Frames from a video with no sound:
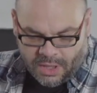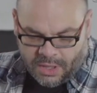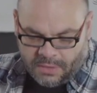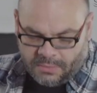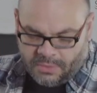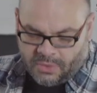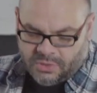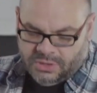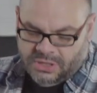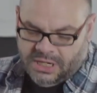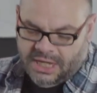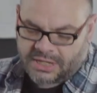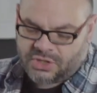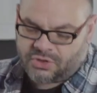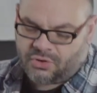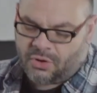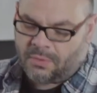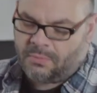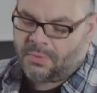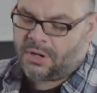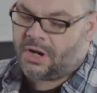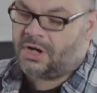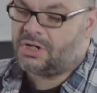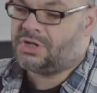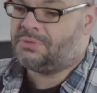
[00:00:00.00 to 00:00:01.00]
Because later
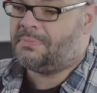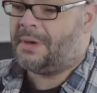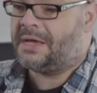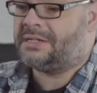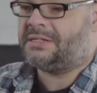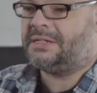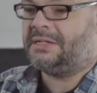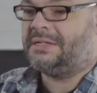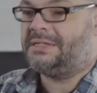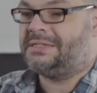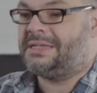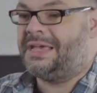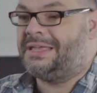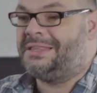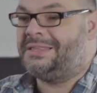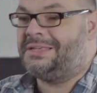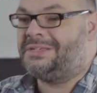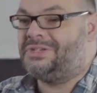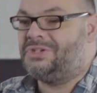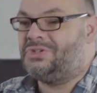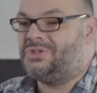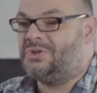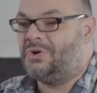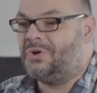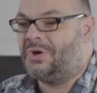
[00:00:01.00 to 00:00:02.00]
on, when I dramatically say,
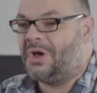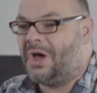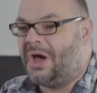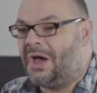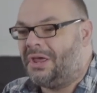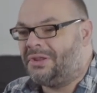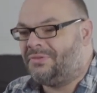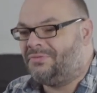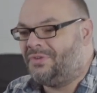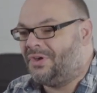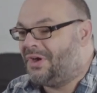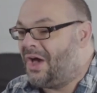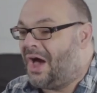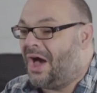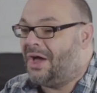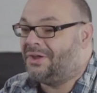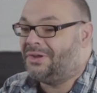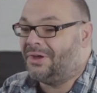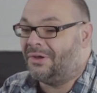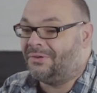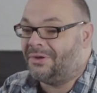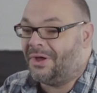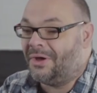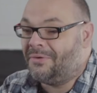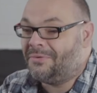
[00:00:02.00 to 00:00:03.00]
this is your card, if you go, I
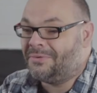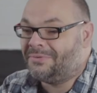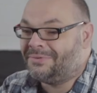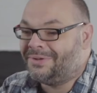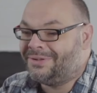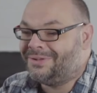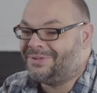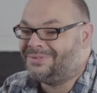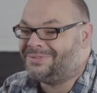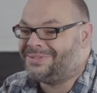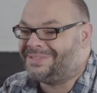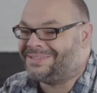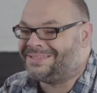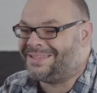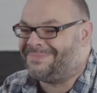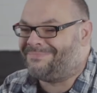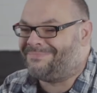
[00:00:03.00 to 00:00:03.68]
don't know, lose its